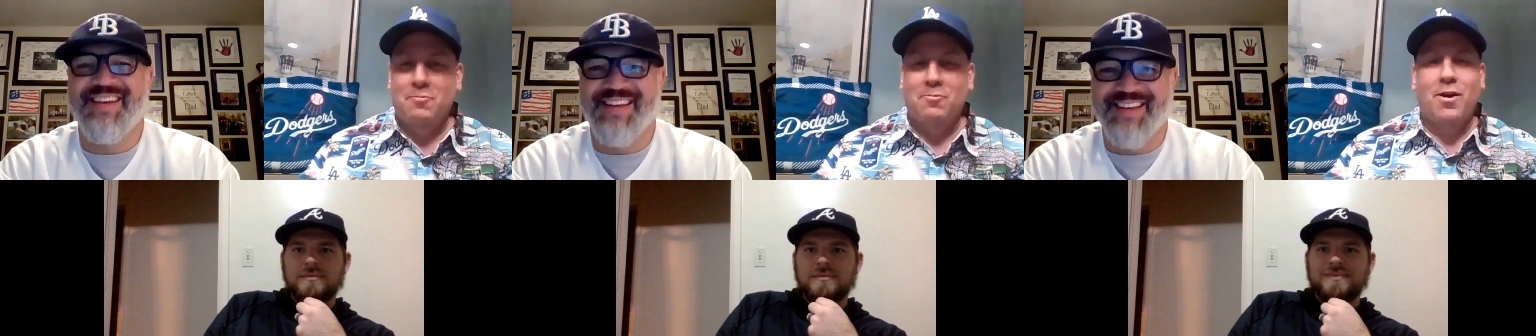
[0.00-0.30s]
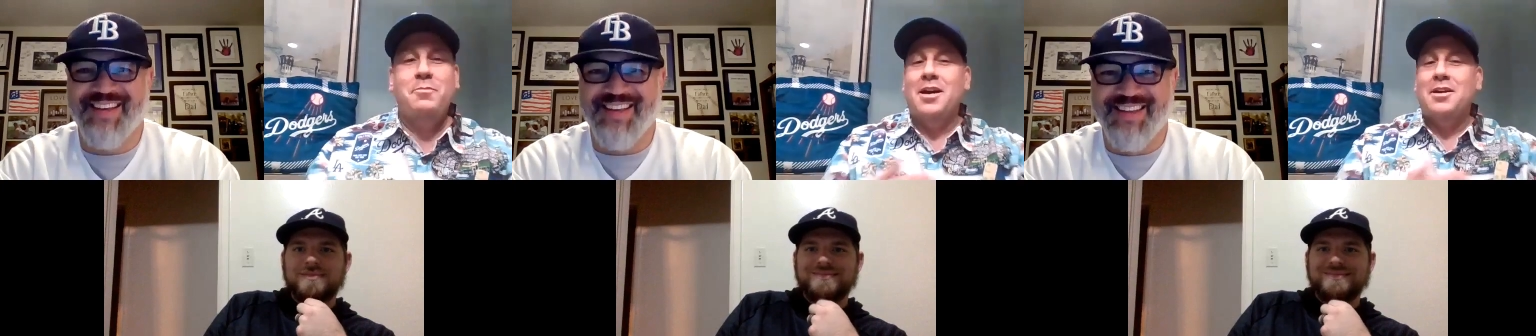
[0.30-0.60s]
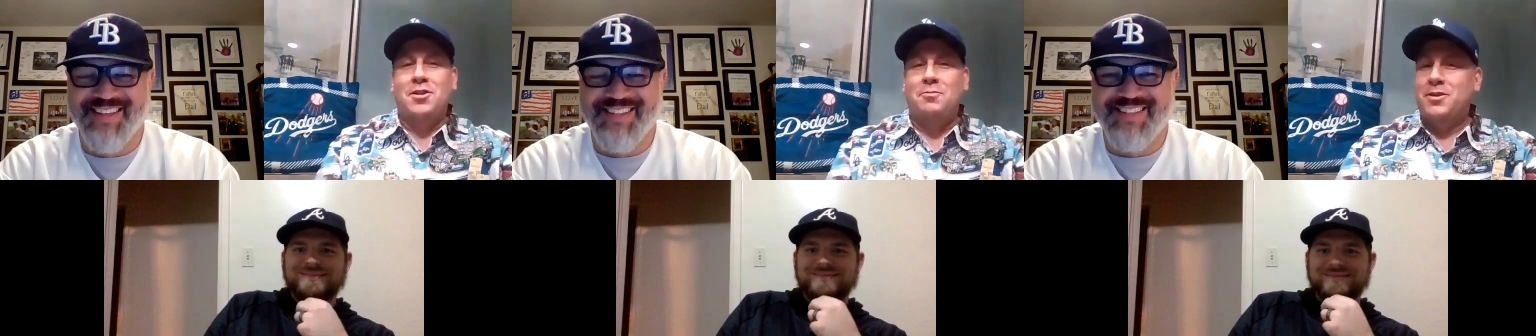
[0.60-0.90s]
Speaker 1: but Rob, you
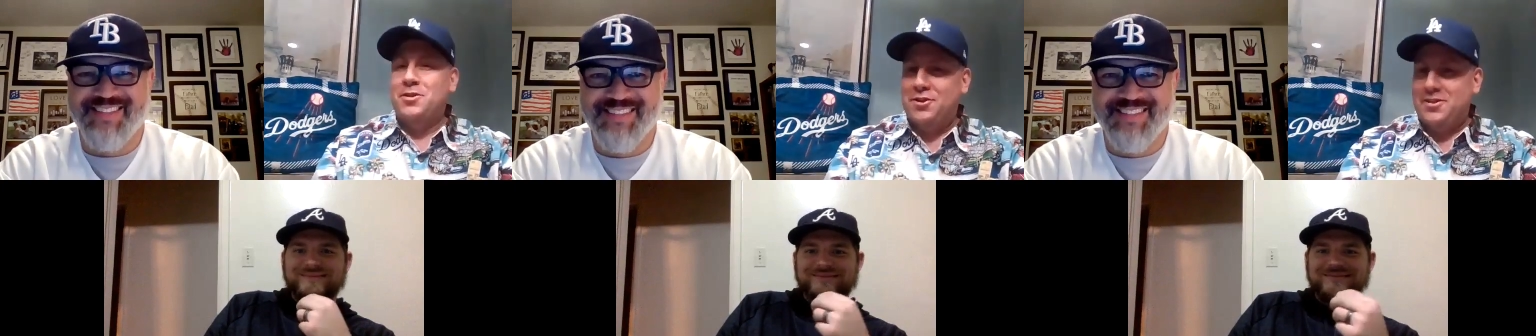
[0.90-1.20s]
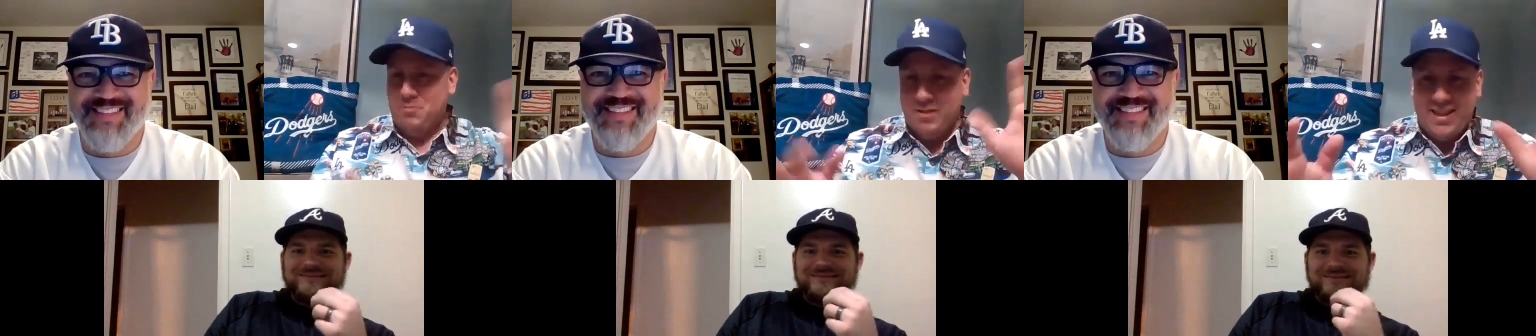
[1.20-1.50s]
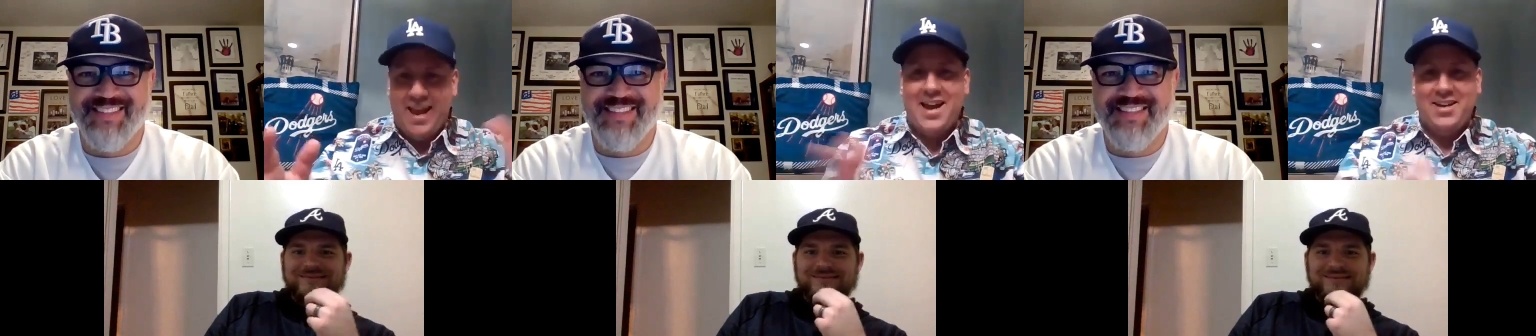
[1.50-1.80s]
got to show him the jersey.
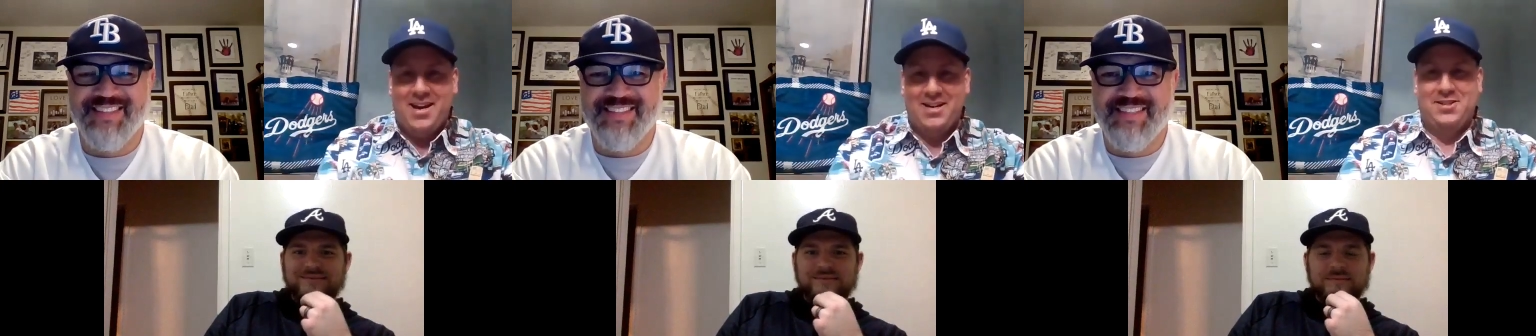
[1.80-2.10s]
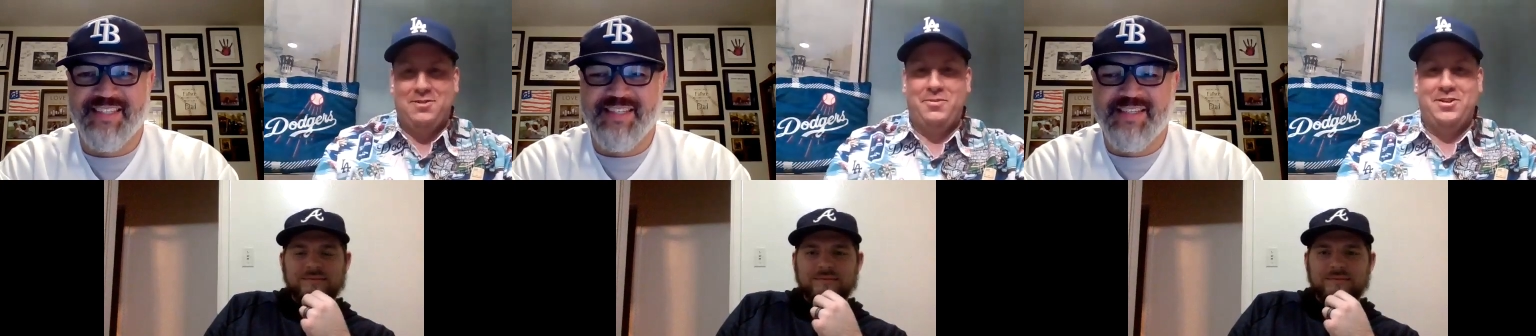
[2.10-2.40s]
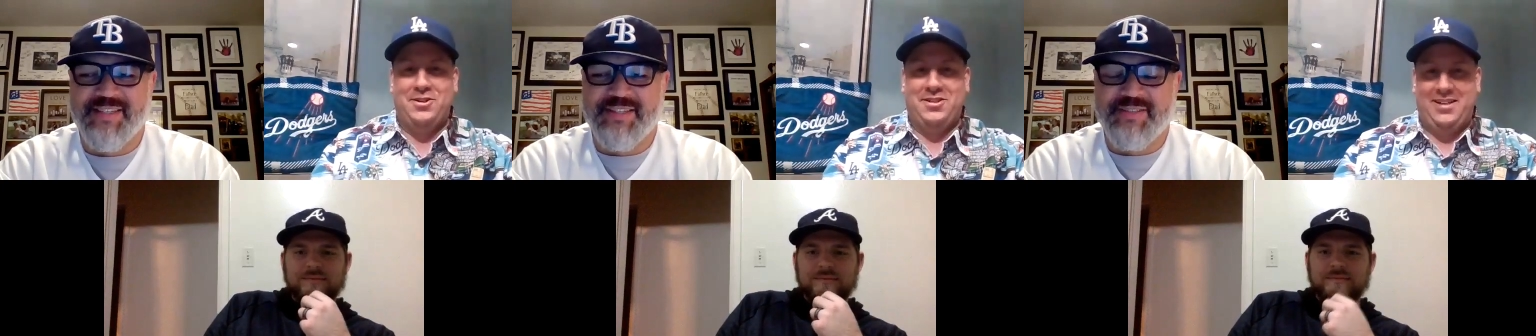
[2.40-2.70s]
With the hat, you got to show him the
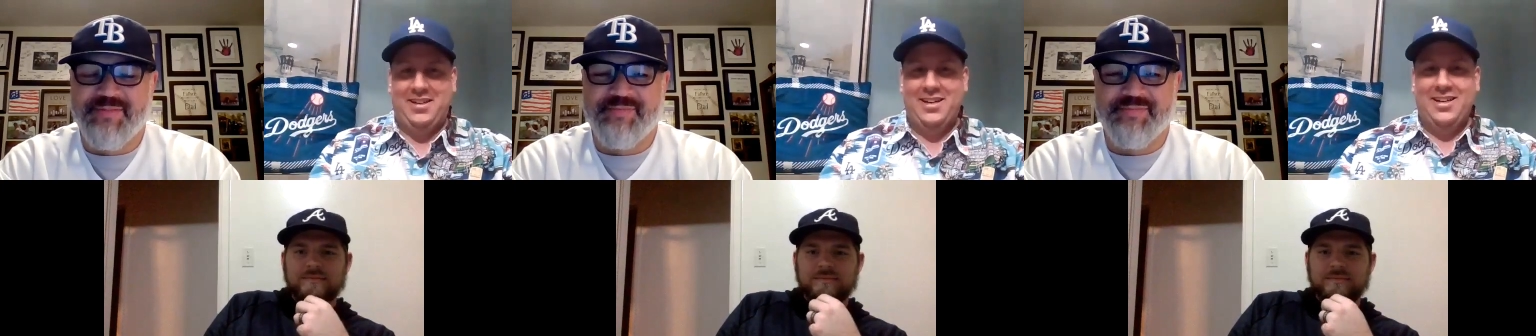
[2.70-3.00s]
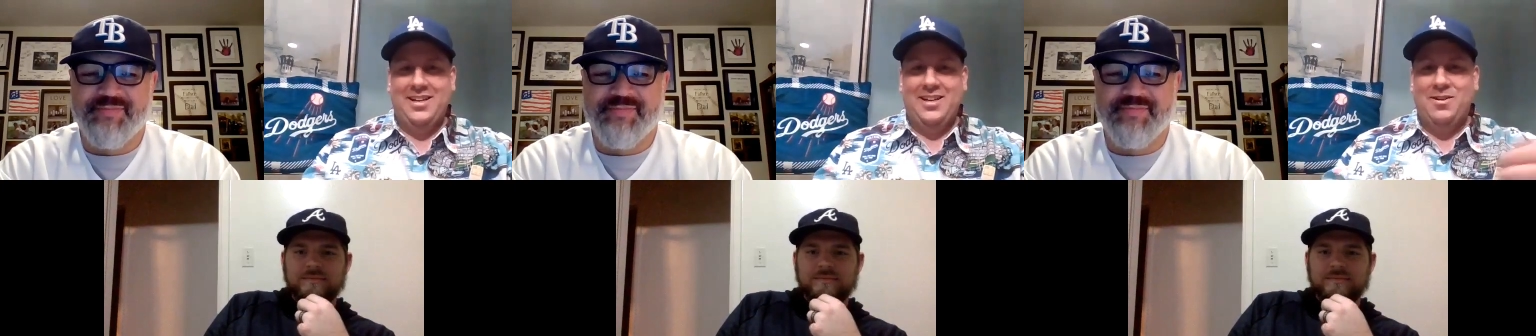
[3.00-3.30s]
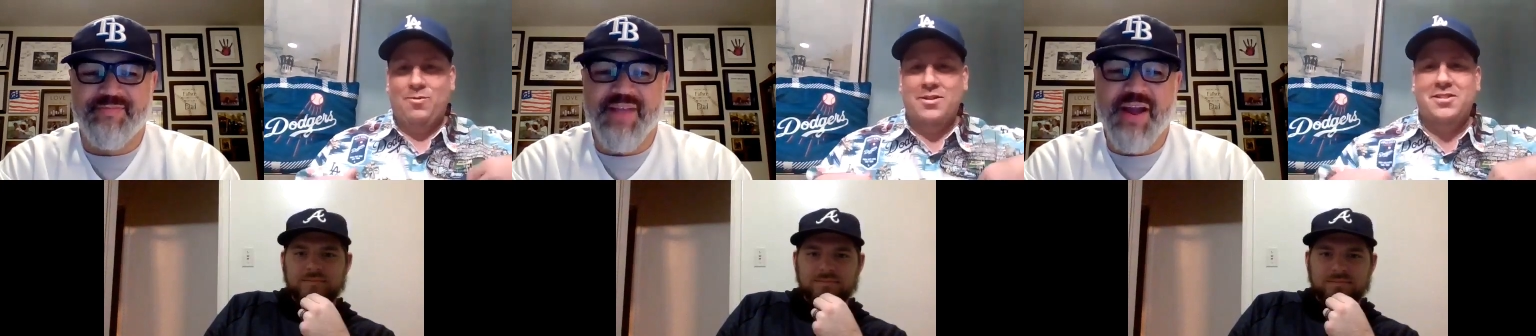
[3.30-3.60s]
jersey.
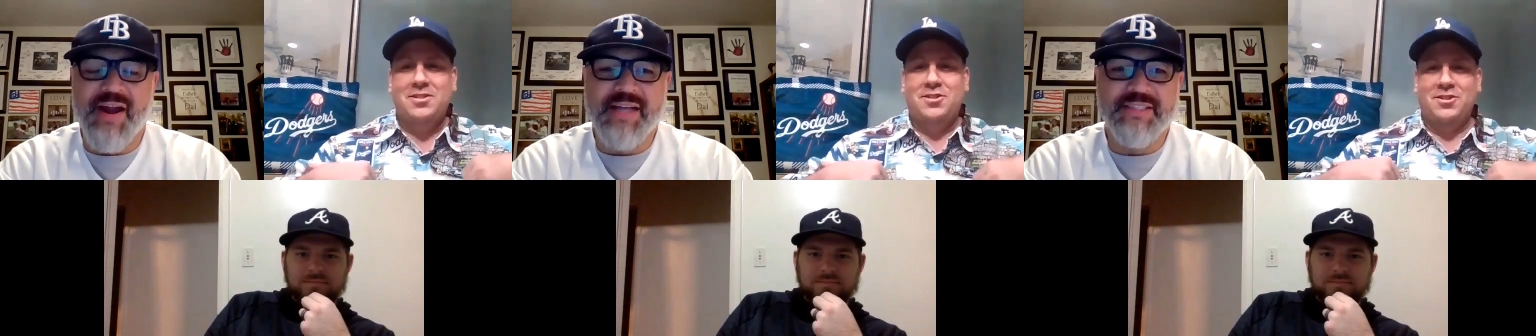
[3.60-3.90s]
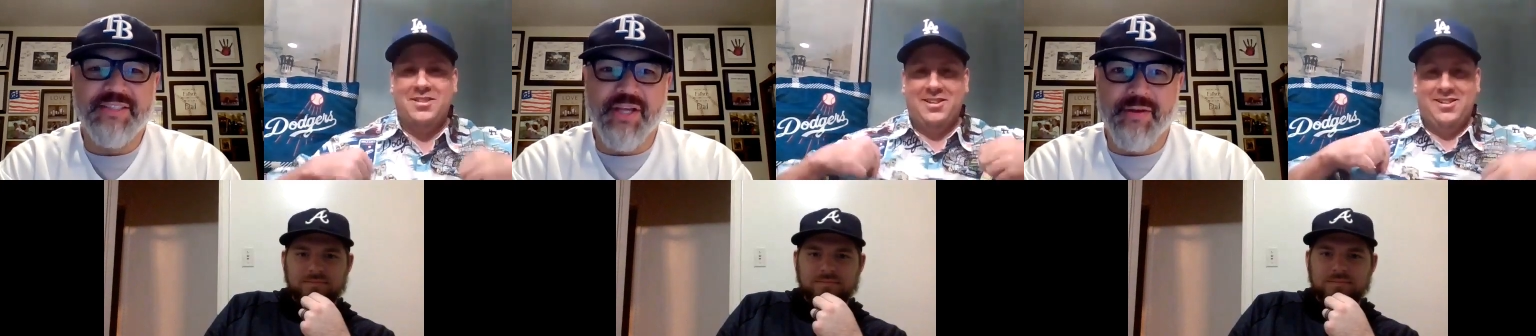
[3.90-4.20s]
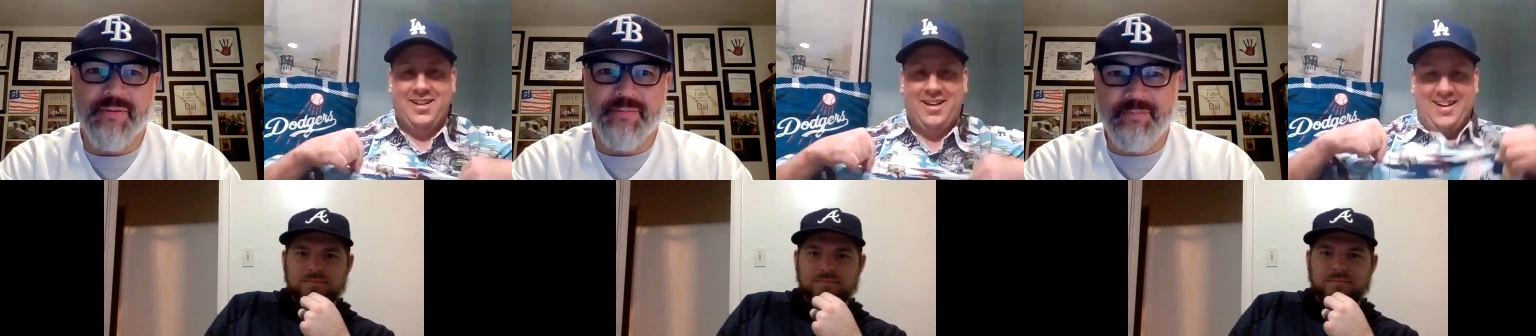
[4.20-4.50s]
That's All right. What it
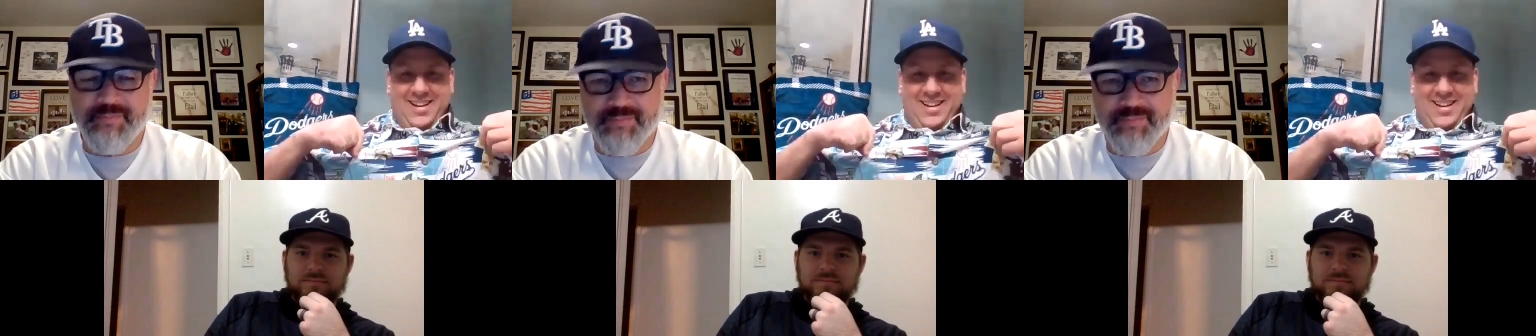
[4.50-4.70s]
looks like.